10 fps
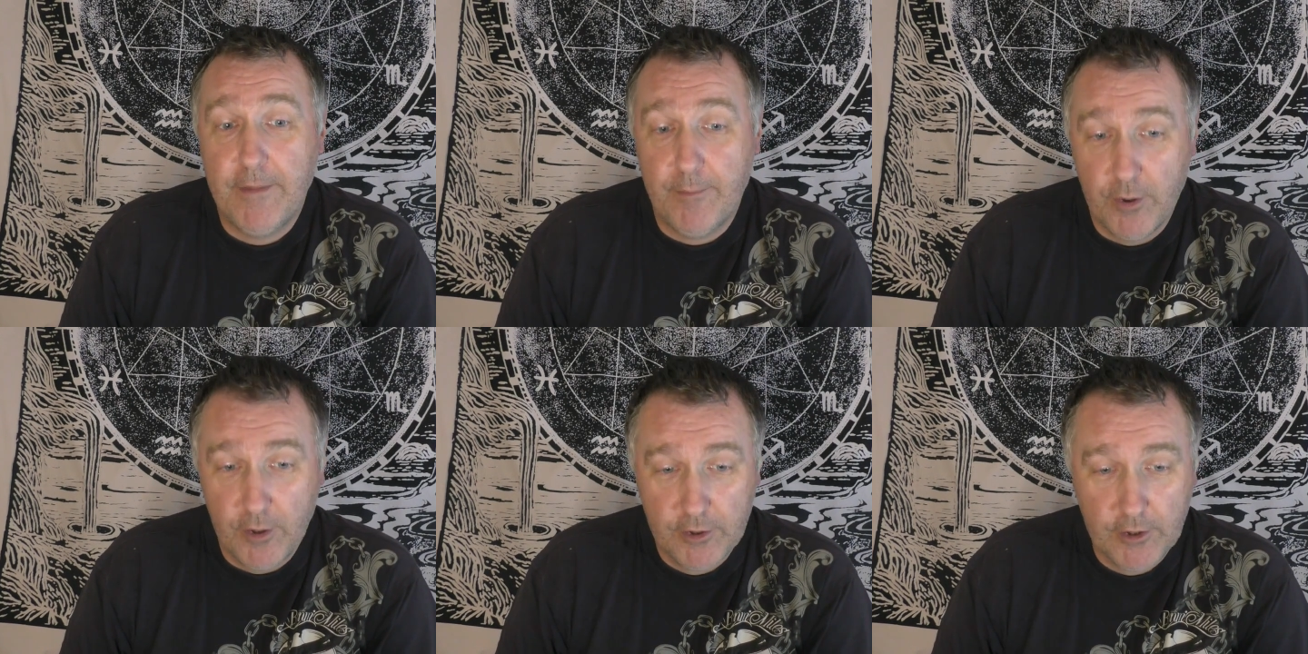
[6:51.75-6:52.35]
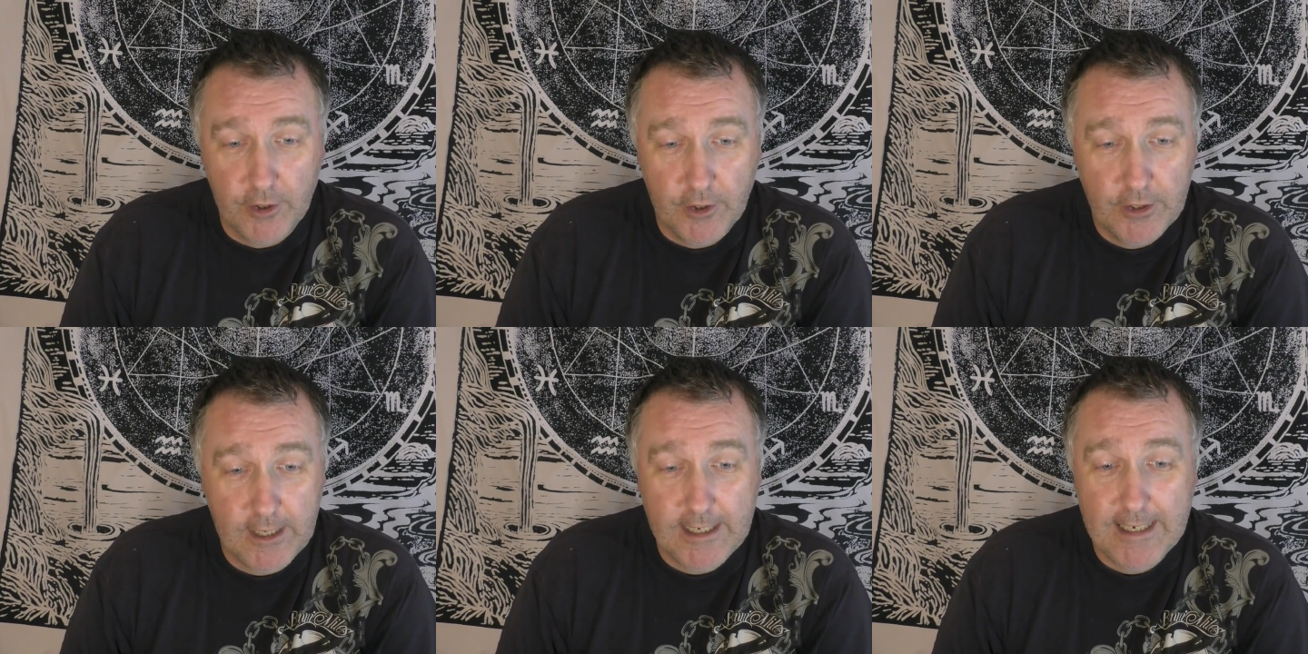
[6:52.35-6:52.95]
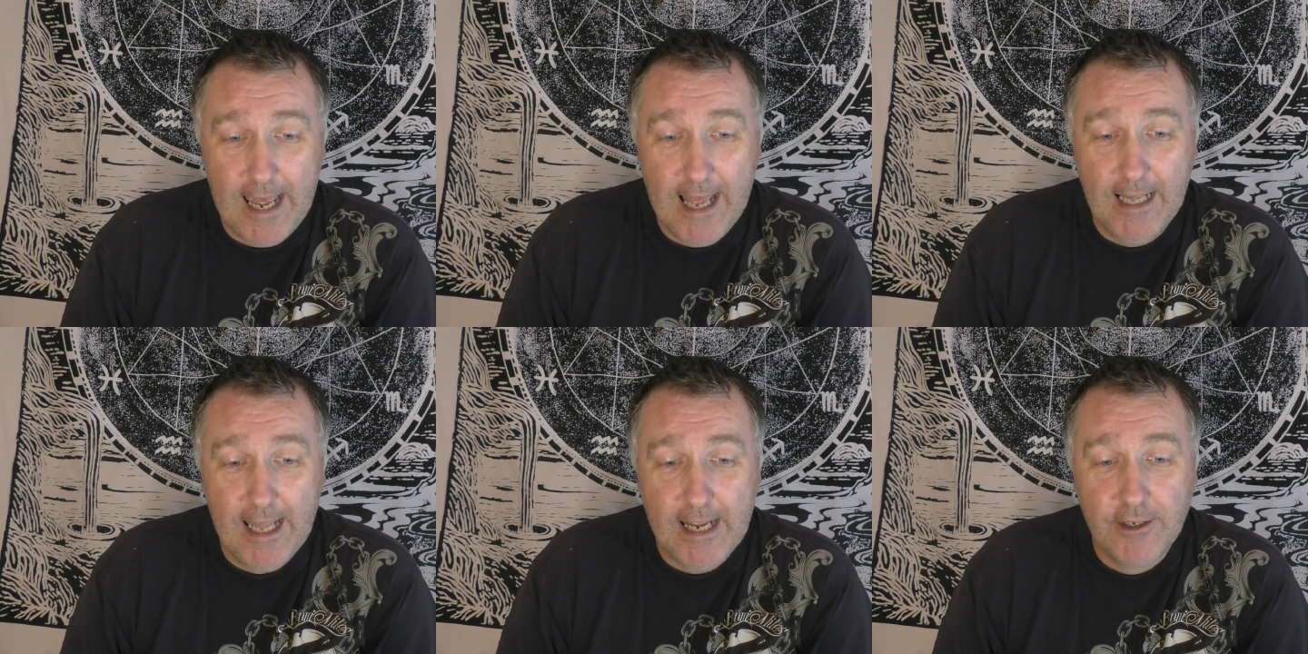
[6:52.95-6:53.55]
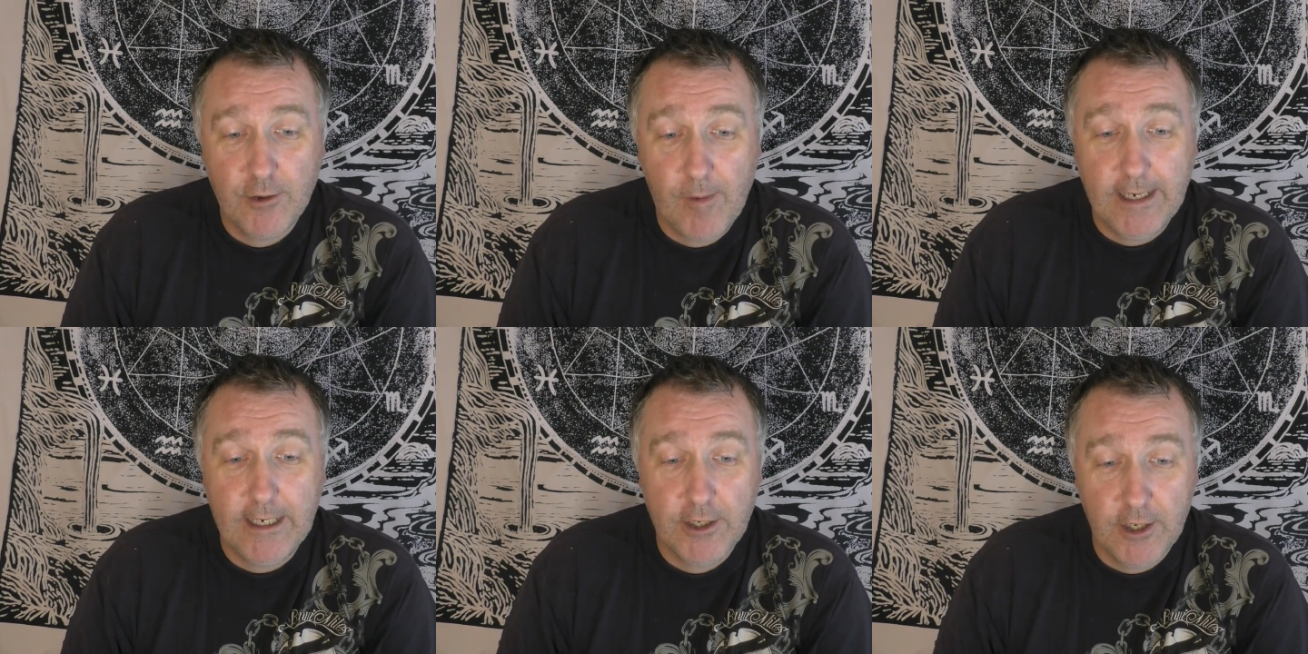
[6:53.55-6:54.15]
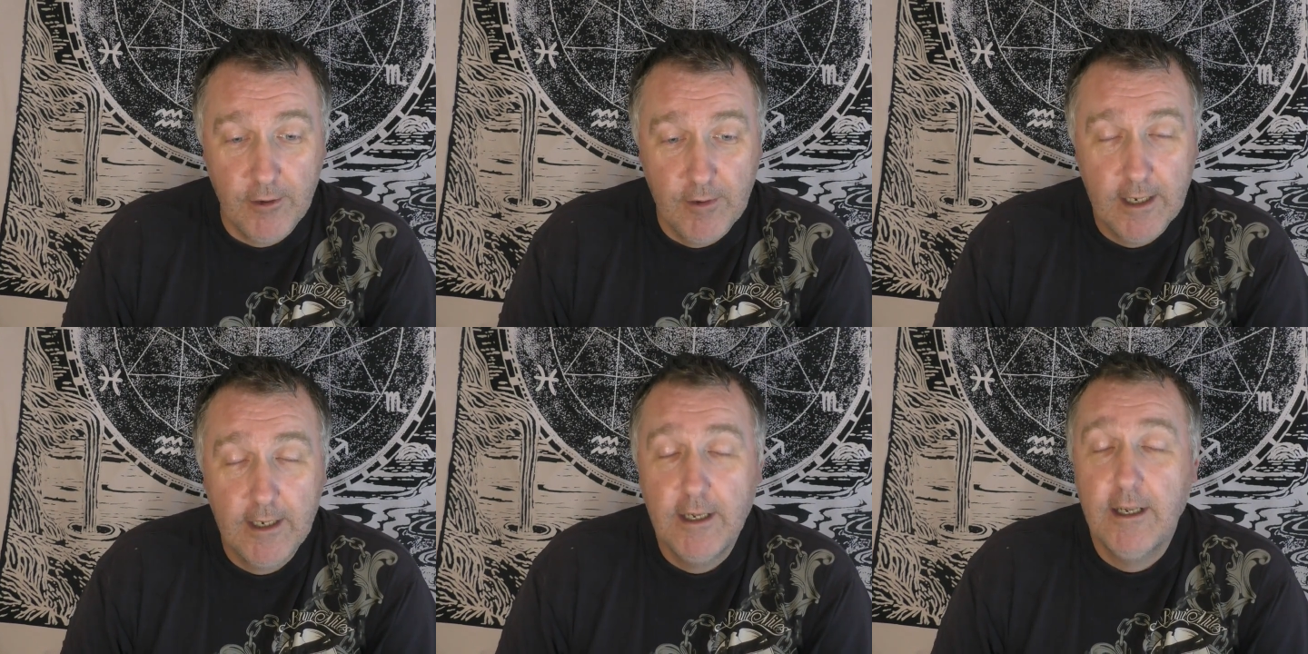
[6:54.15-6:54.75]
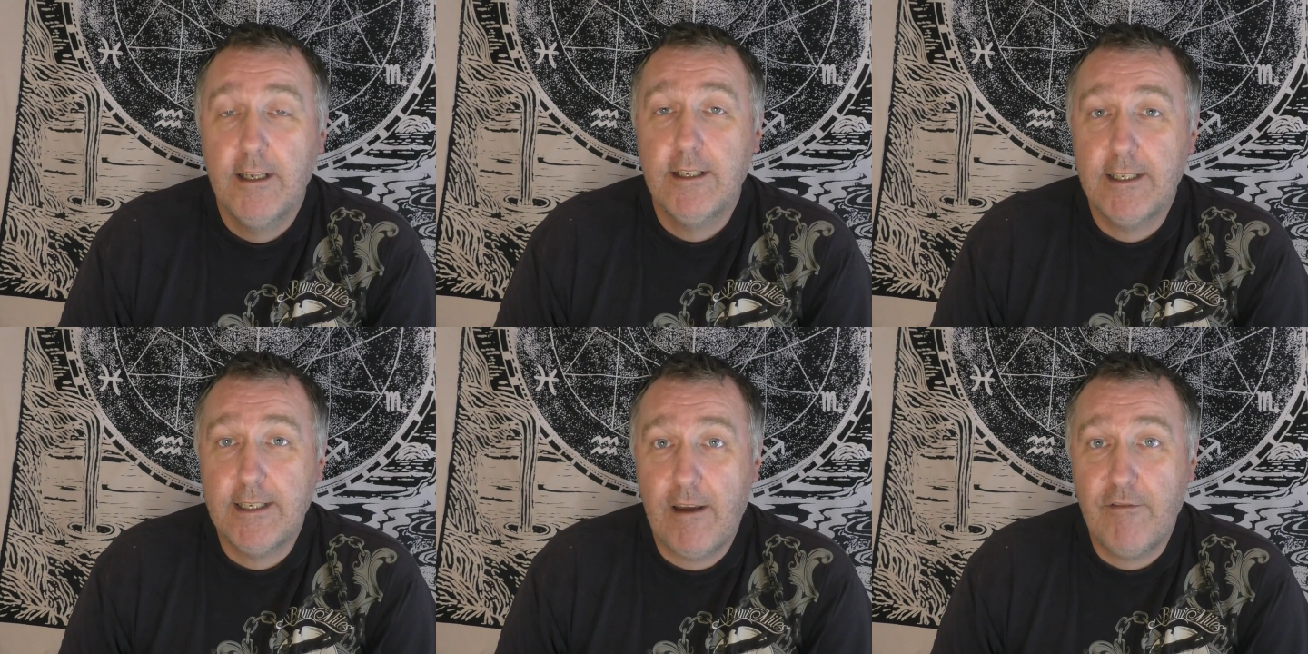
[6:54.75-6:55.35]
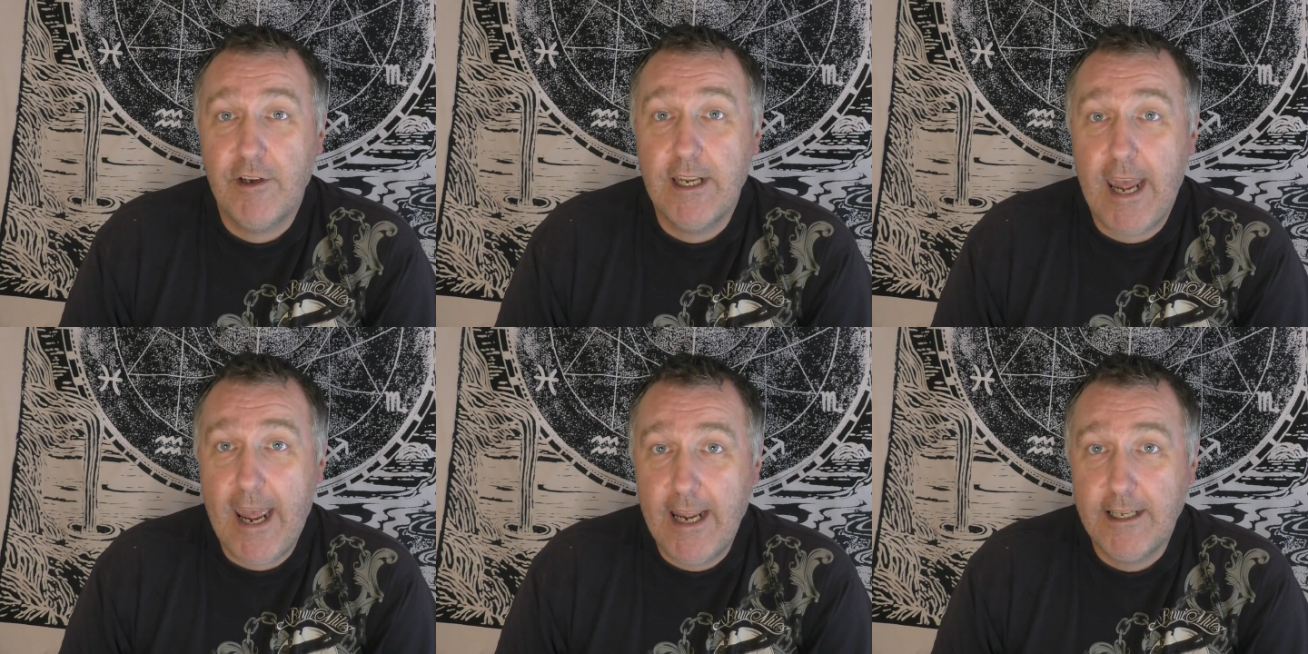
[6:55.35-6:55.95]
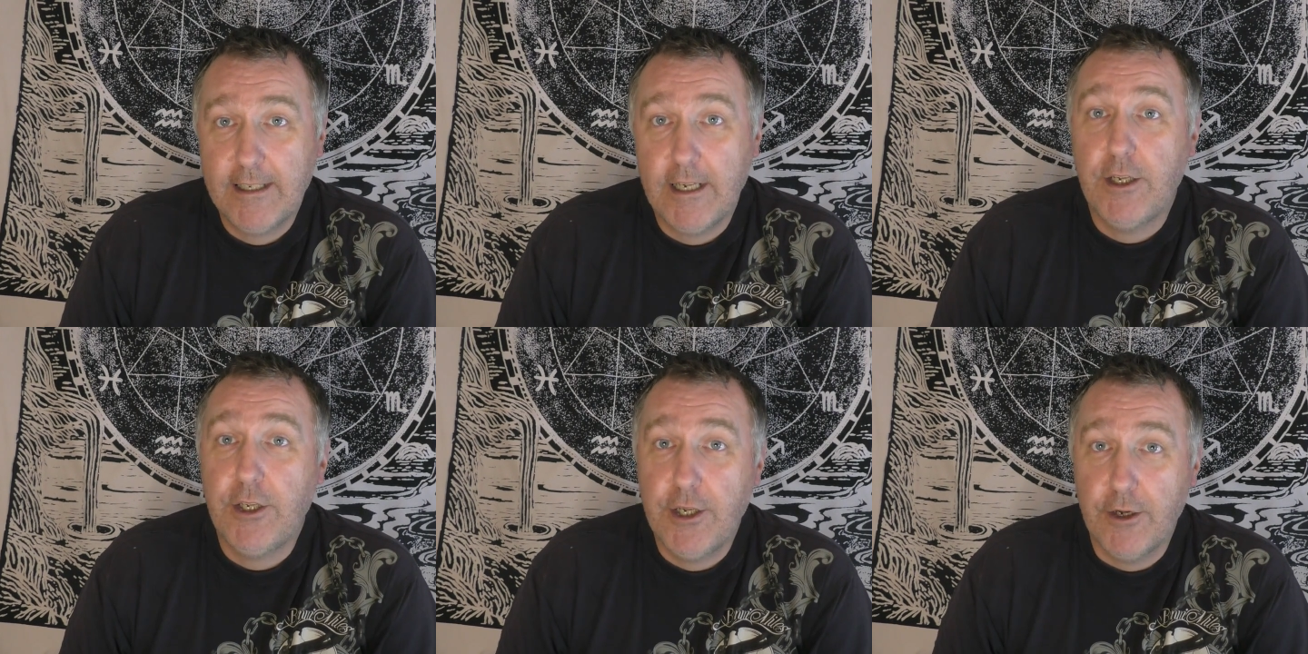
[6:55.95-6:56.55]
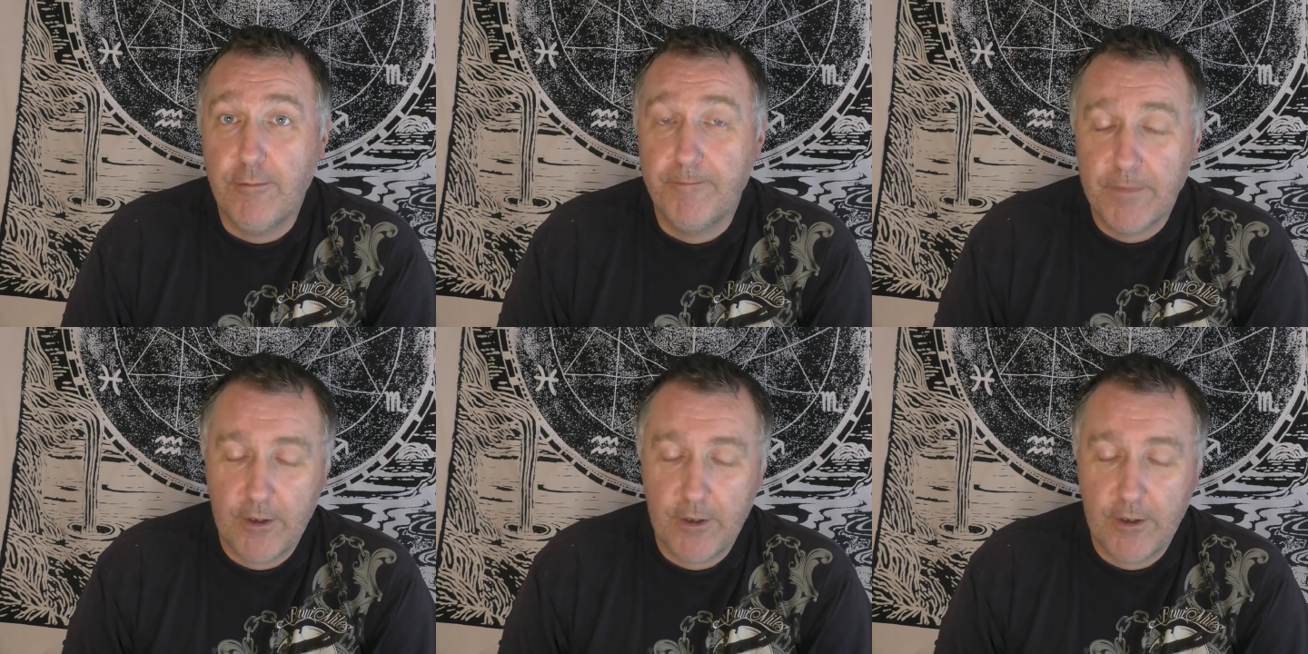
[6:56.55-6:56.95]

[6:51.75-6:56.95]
The postcode is LS22 7SU.